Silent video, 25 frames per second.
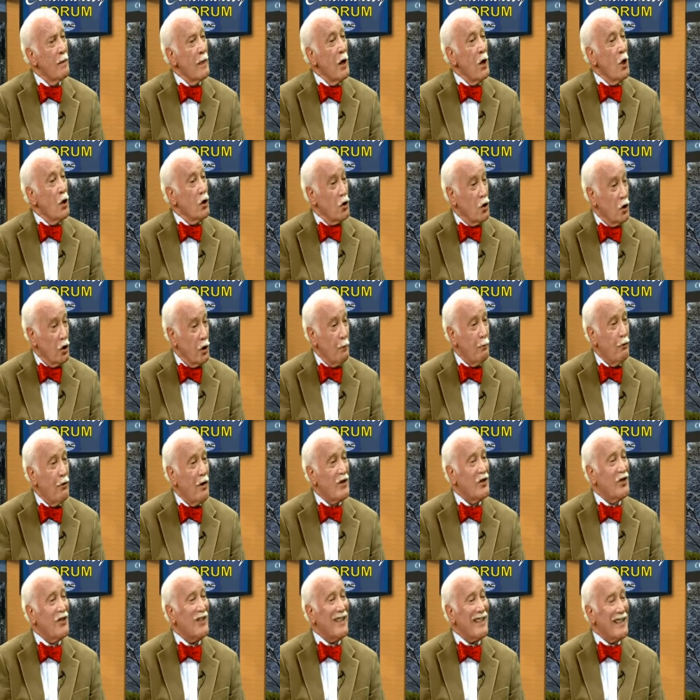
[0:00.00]
So the
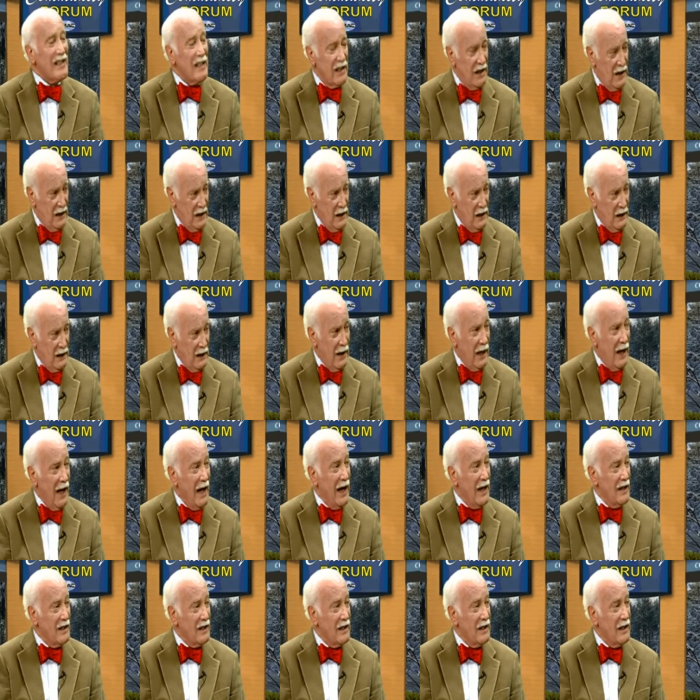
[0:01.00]
presidency
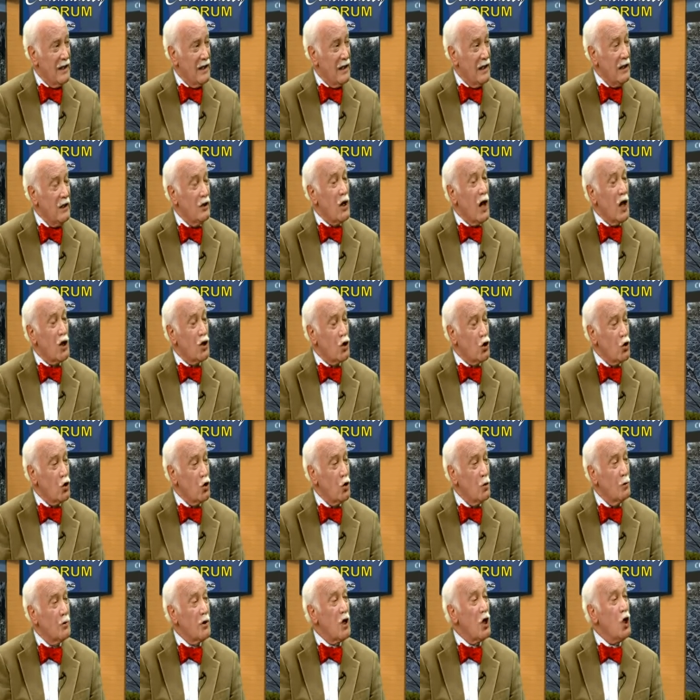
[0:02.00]
has indeed
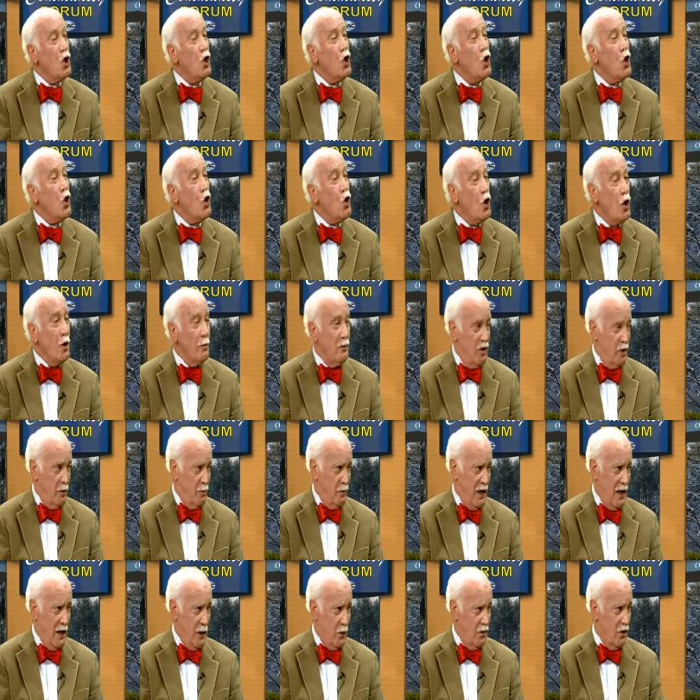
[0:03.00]
assumed enormous
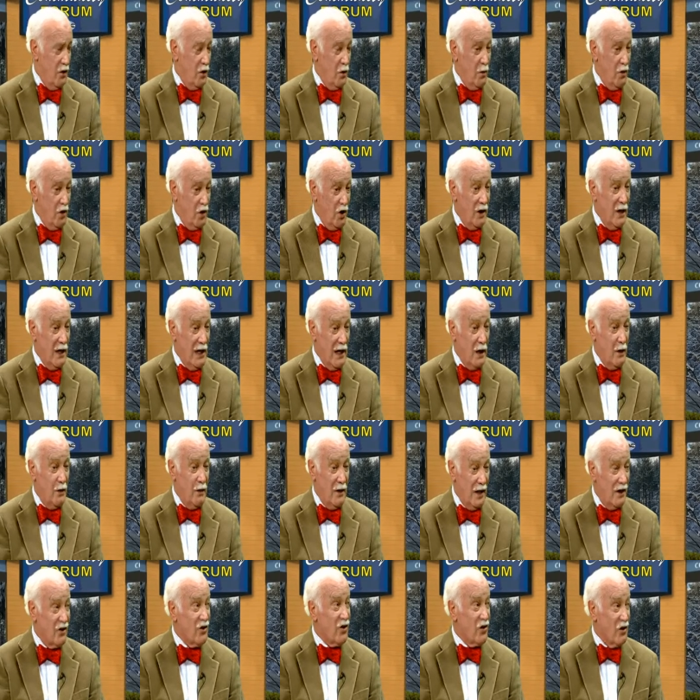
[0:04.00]
powers, which it now
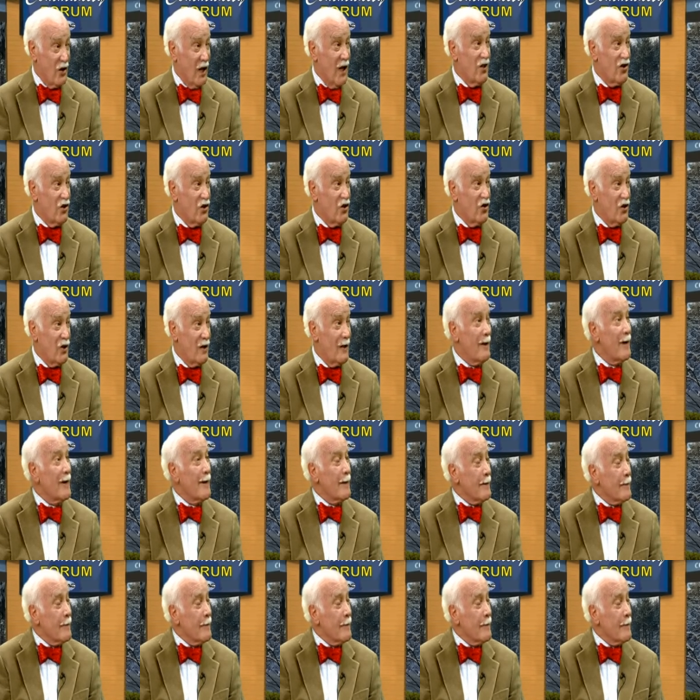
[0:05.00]
exercises today.